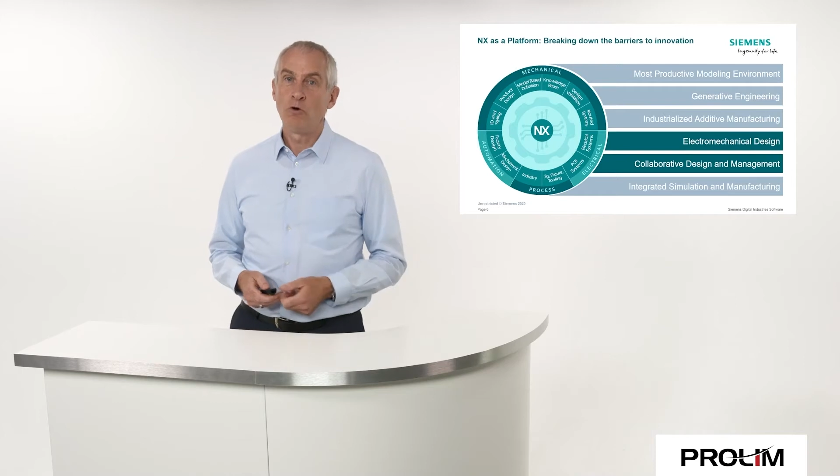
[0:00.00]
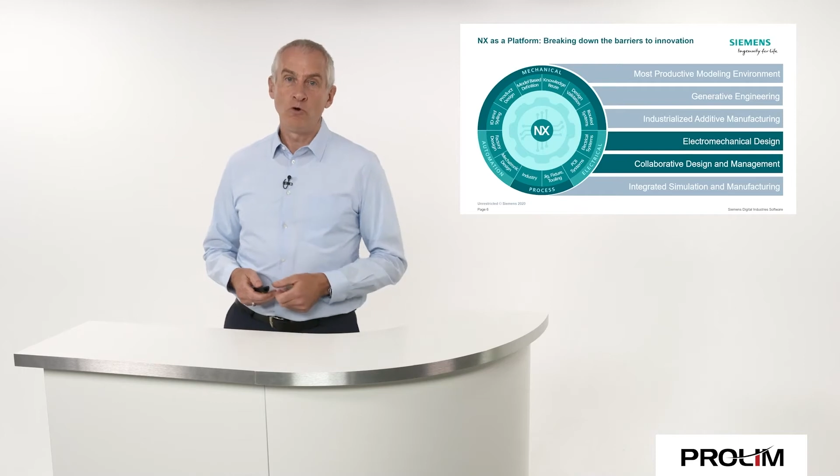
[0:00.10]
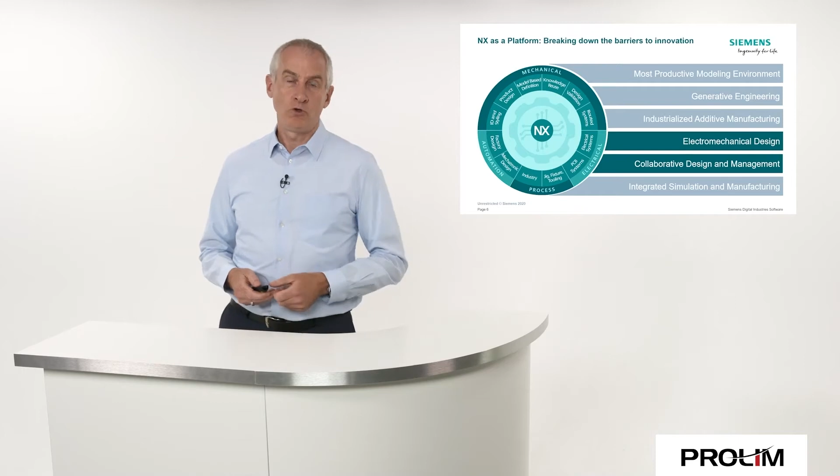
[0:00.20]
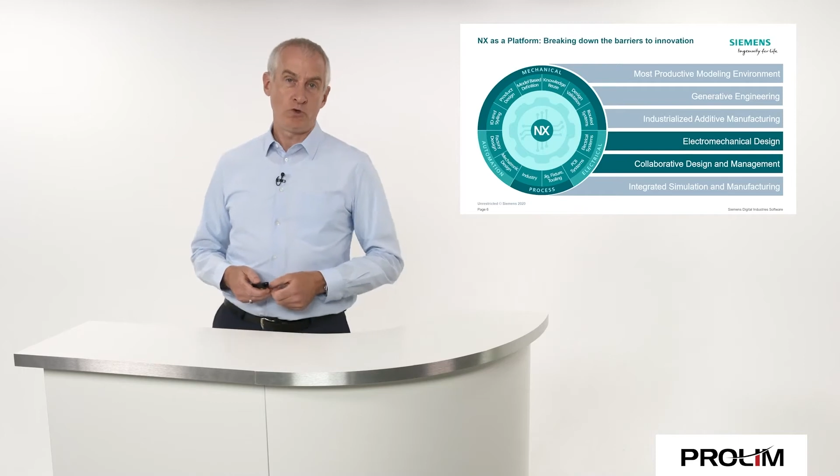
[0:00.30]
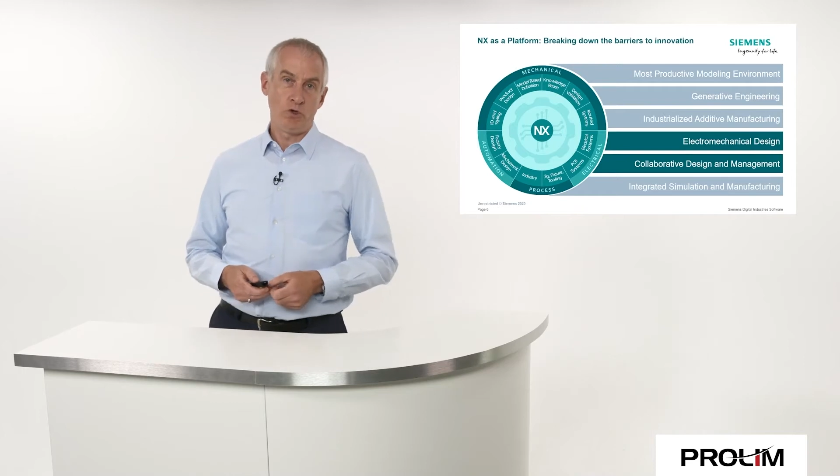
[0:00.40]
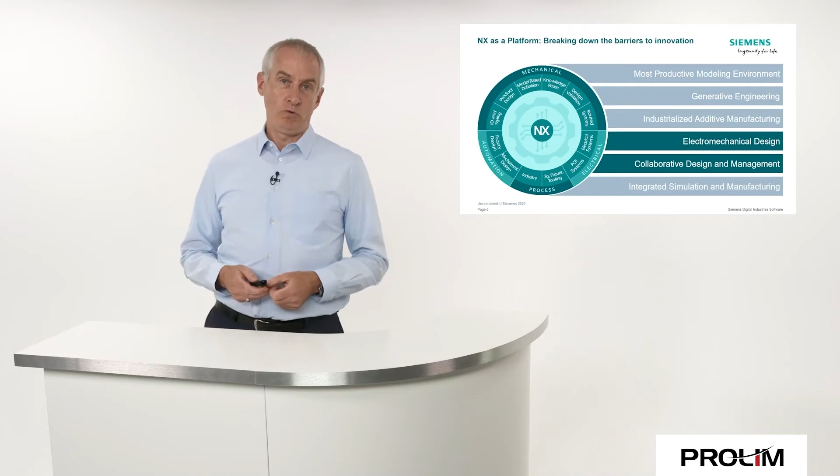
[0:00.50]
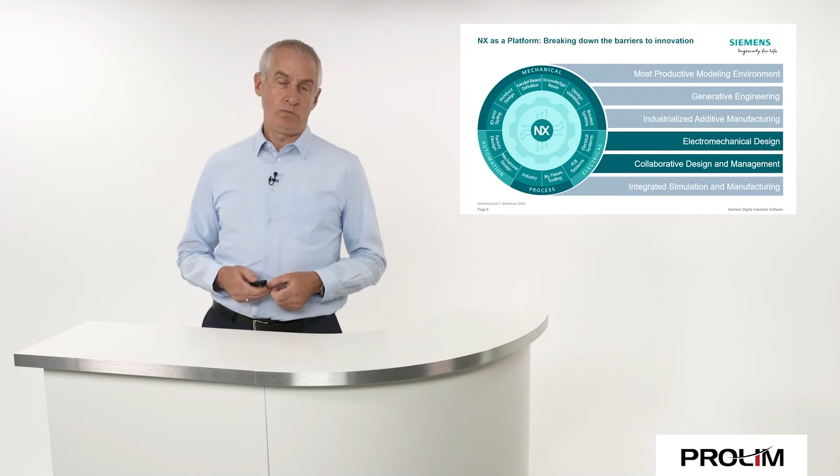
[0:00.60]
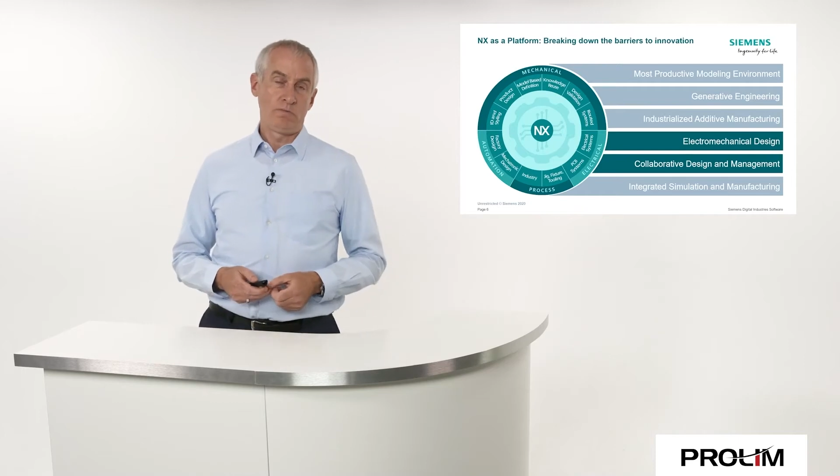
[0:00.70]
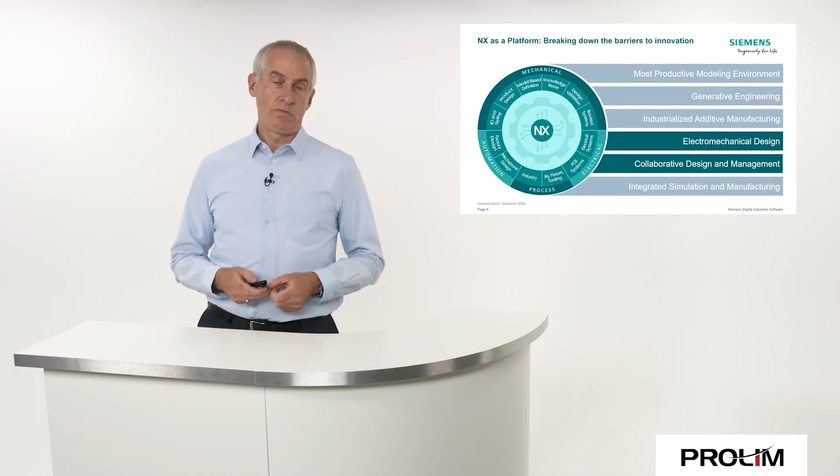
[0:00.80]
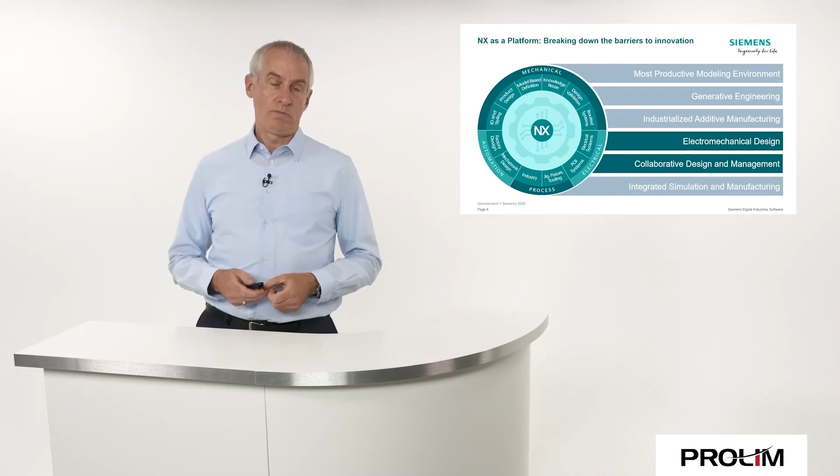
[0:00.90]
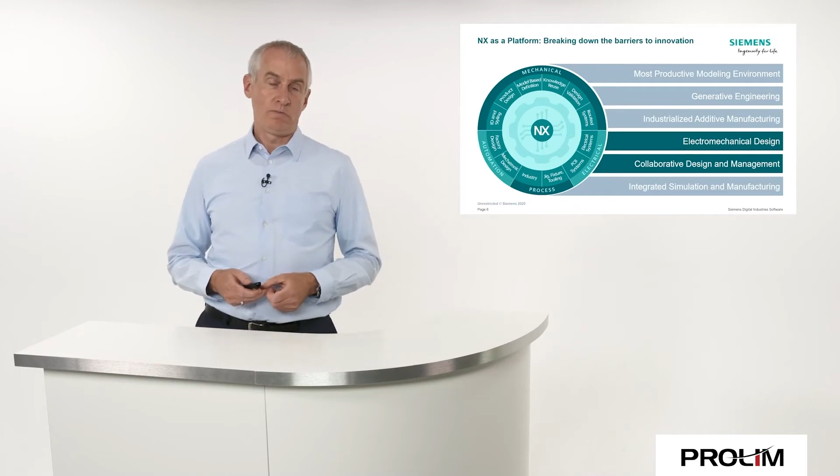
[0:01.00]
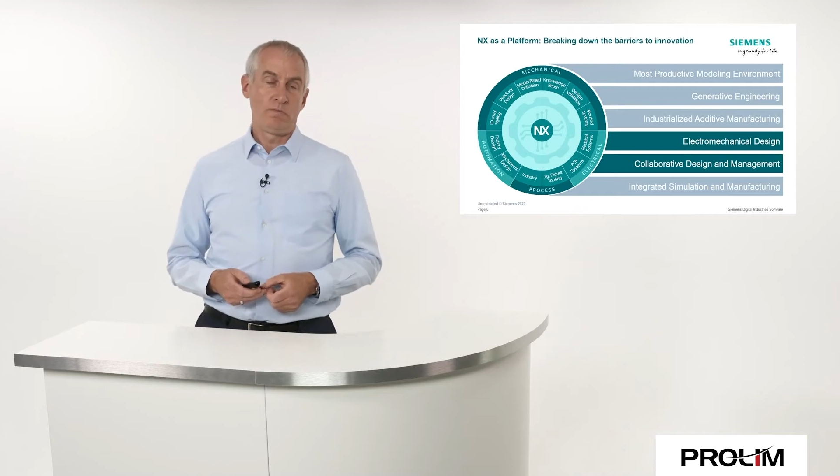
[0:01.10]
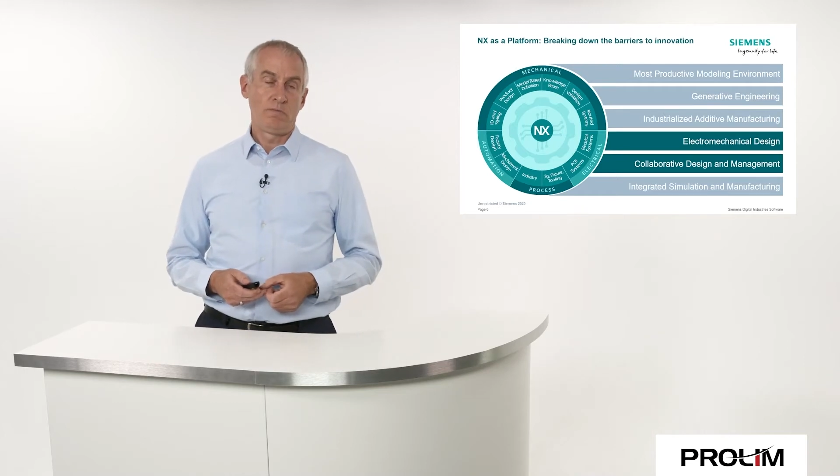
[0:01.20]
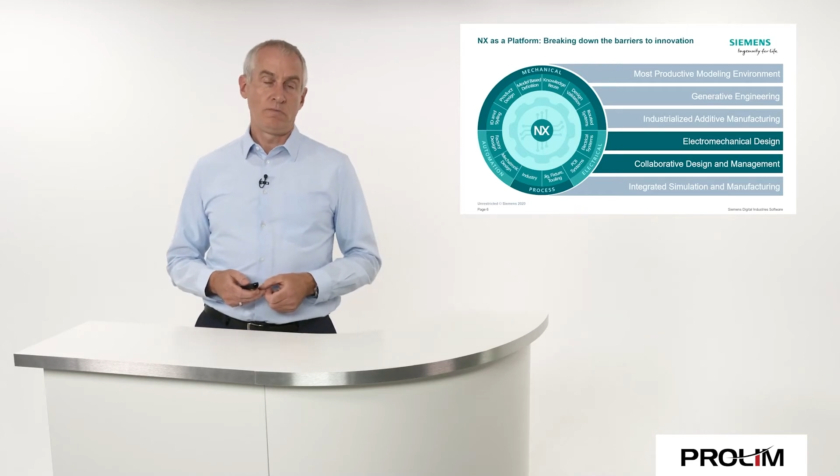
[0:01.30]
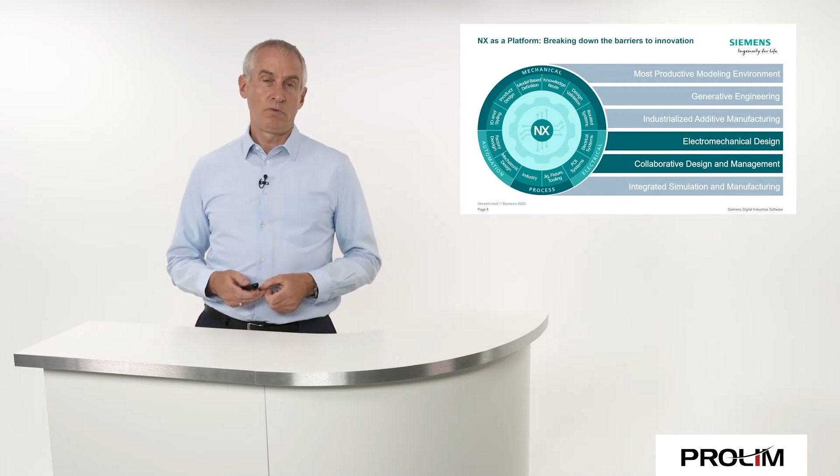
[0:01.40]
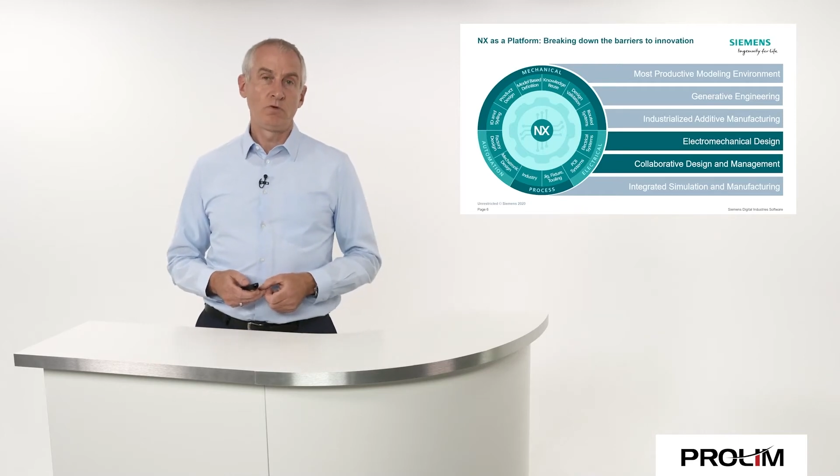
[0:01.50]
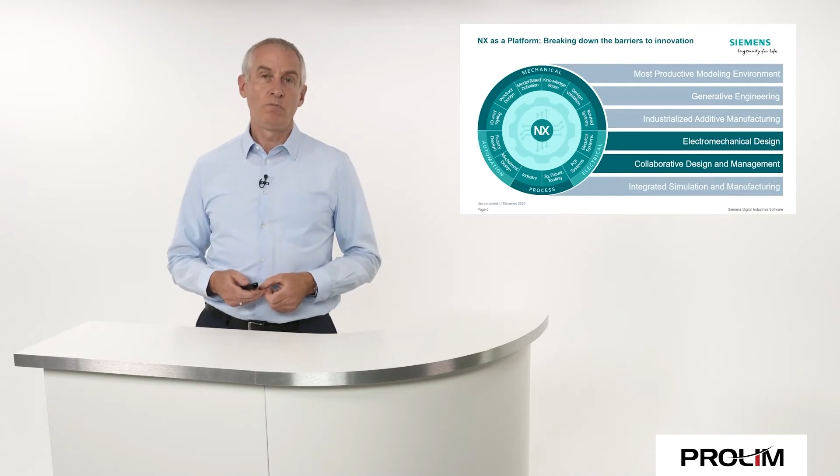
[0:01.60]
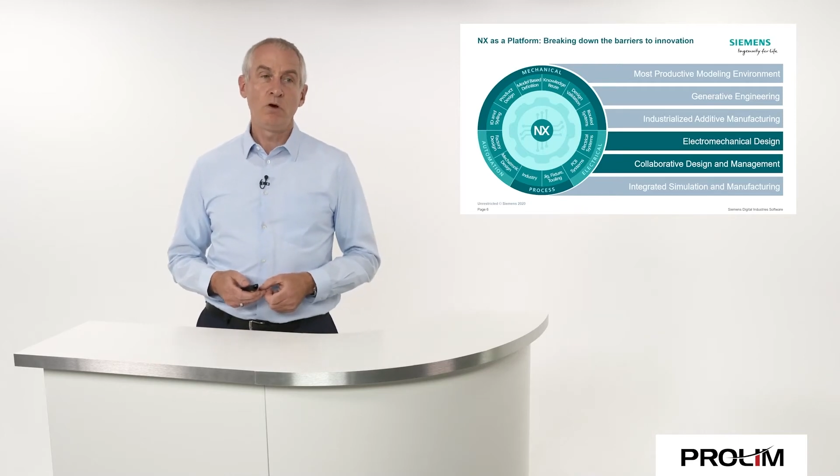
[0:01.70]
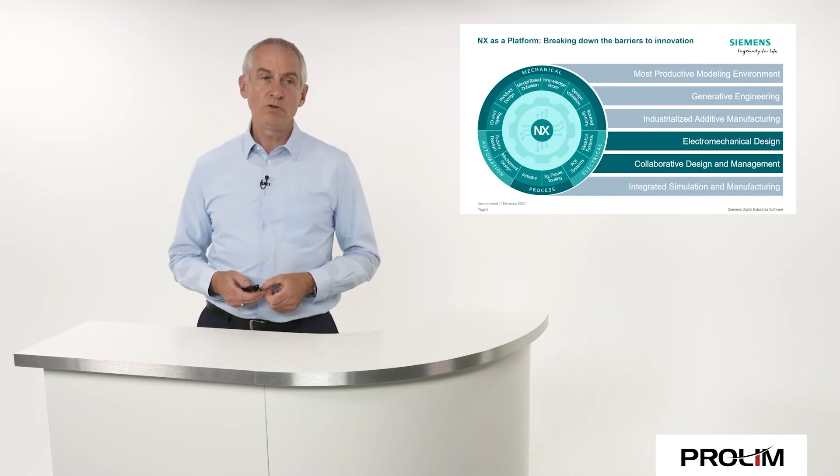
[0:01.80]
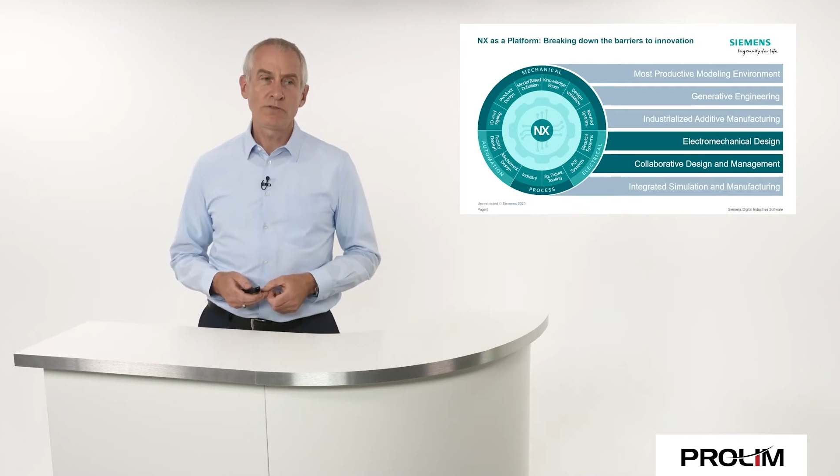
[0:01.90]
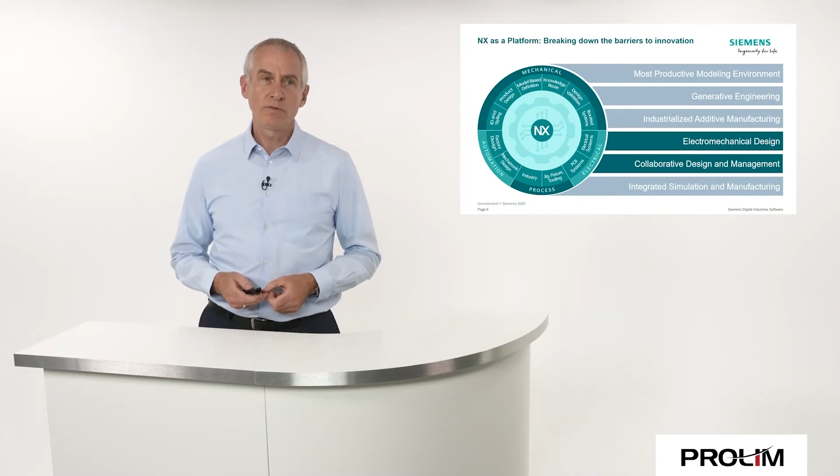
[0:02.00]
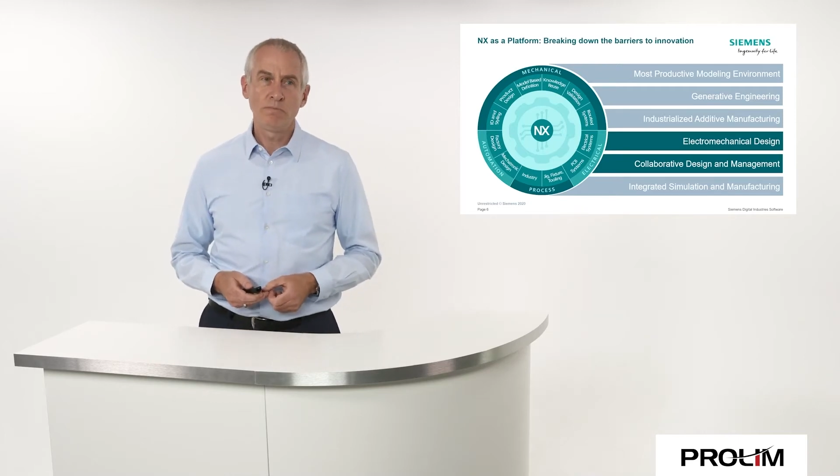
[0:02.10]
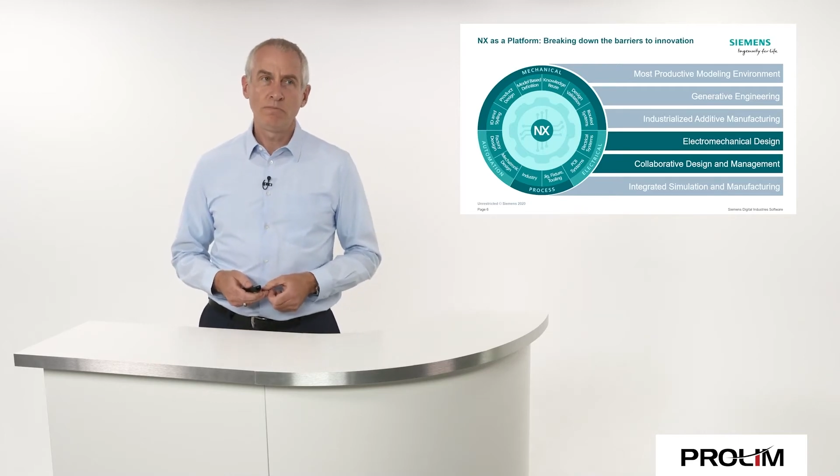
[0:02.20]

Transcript: known to you. To most,